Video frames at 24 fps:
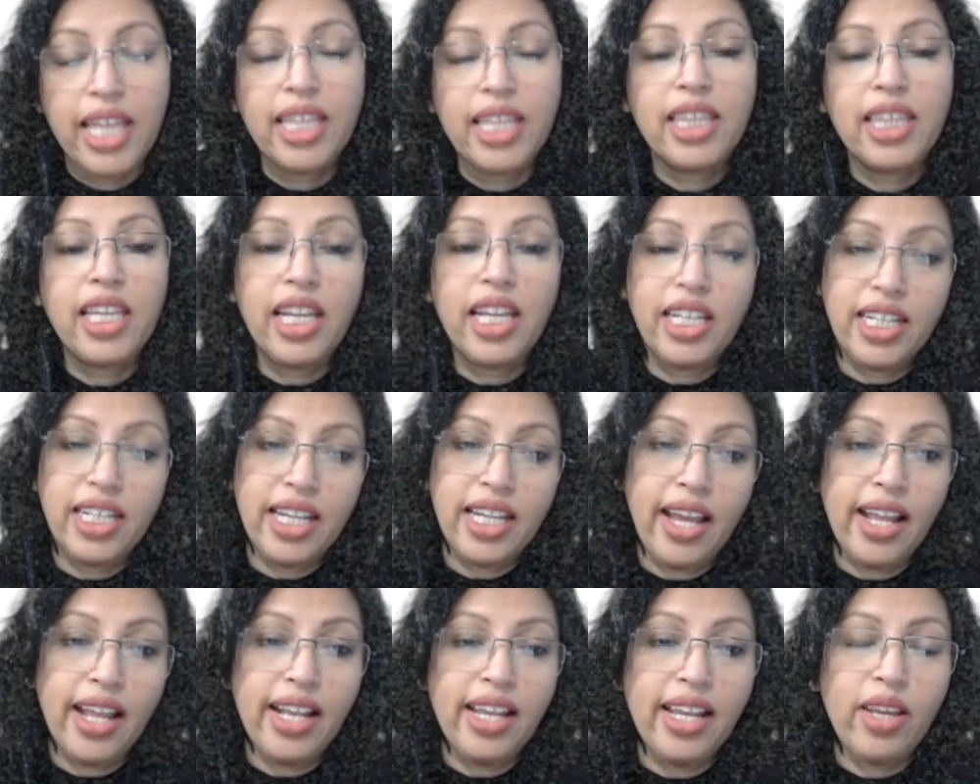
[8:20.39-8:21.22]
They
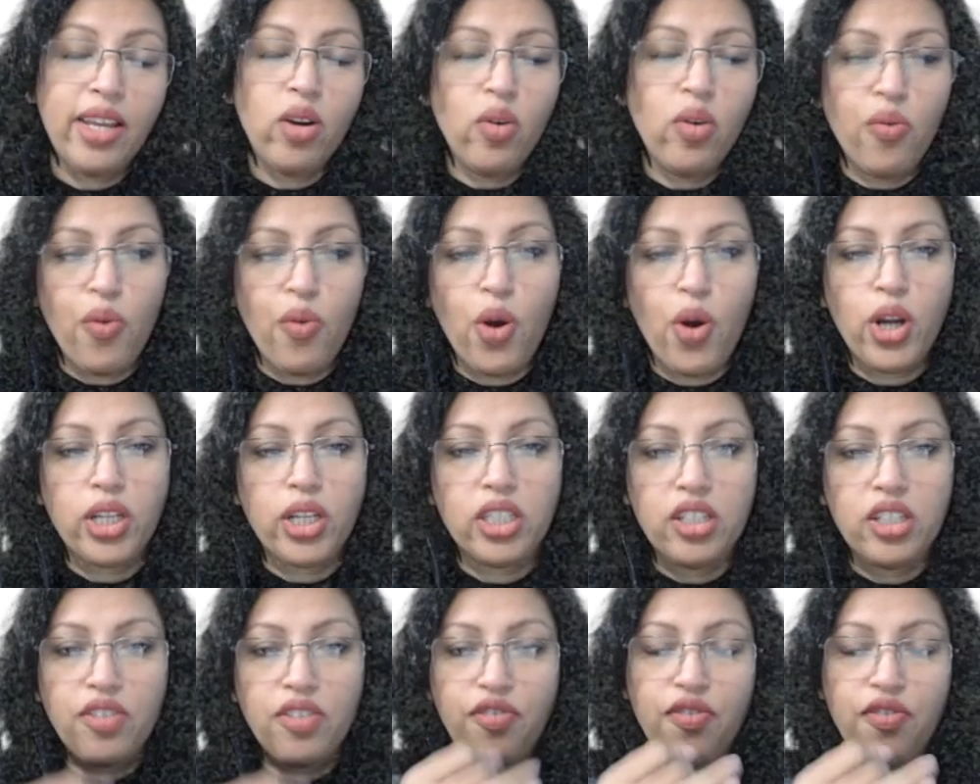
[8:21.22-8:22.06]
tell you
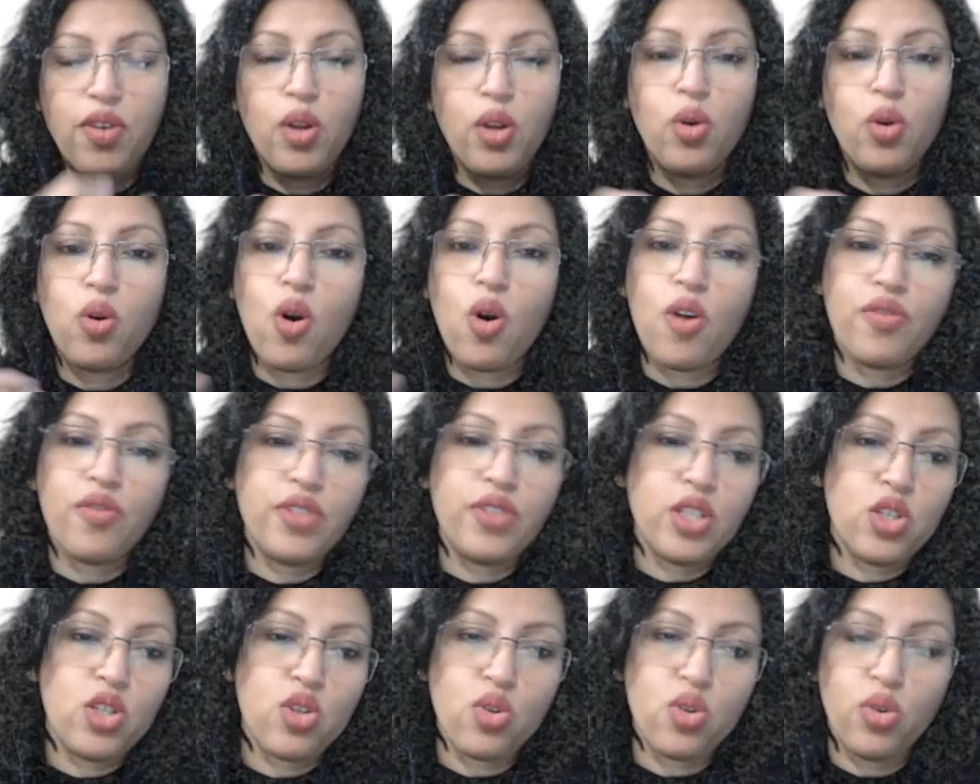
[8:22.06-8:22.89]
what the flow of
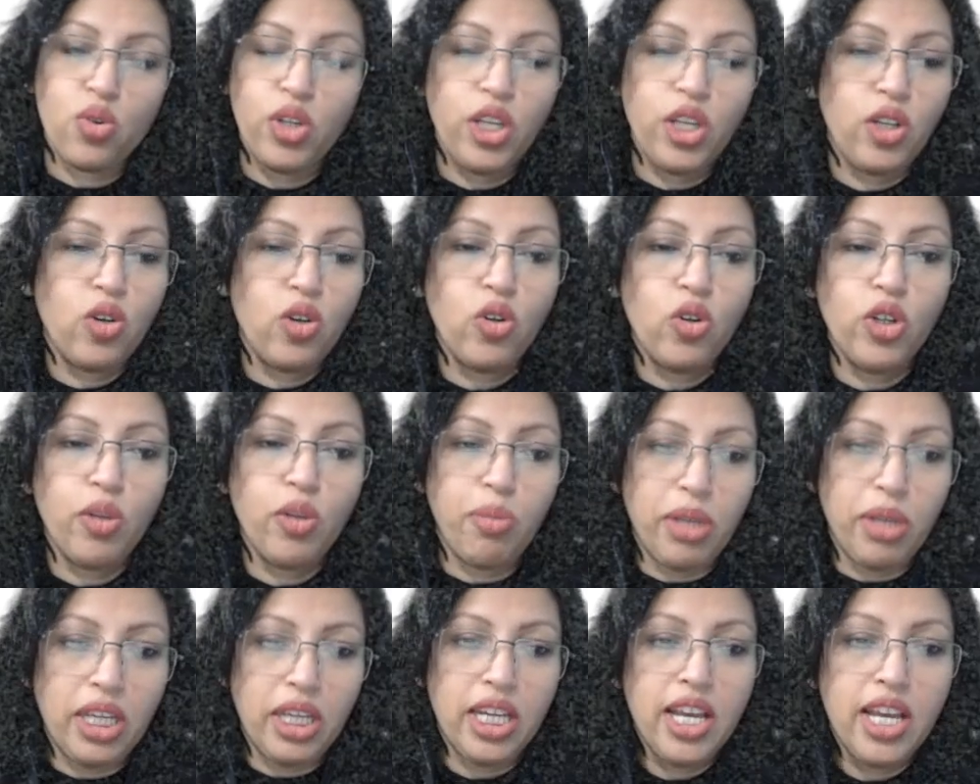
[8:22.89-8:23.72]
the story could
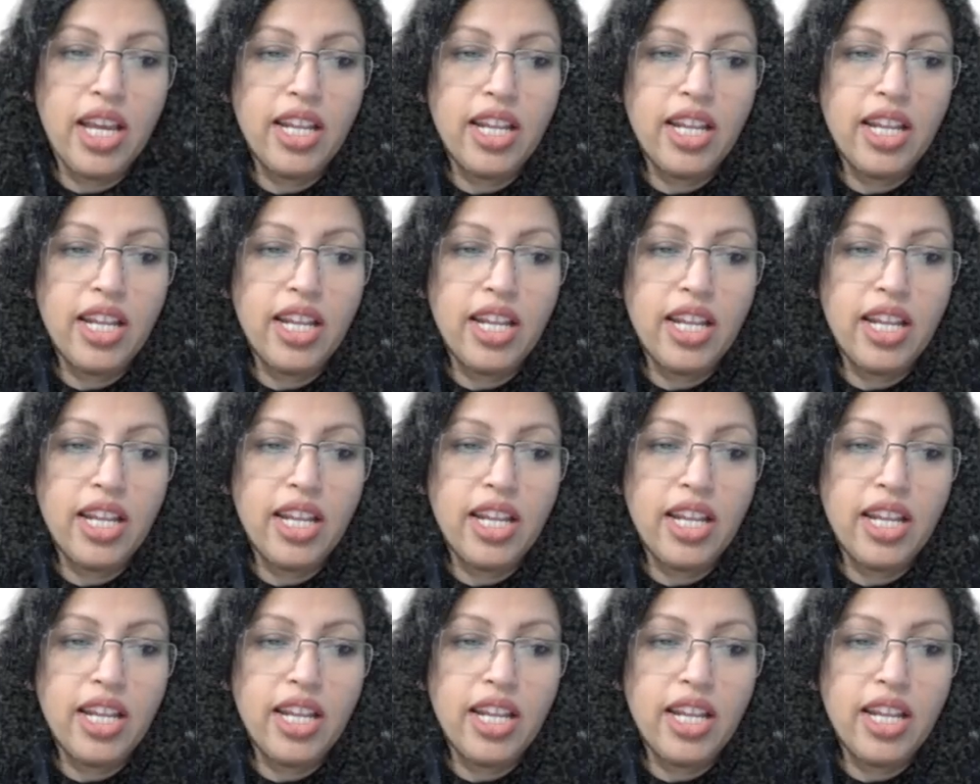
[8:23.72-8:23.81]
be.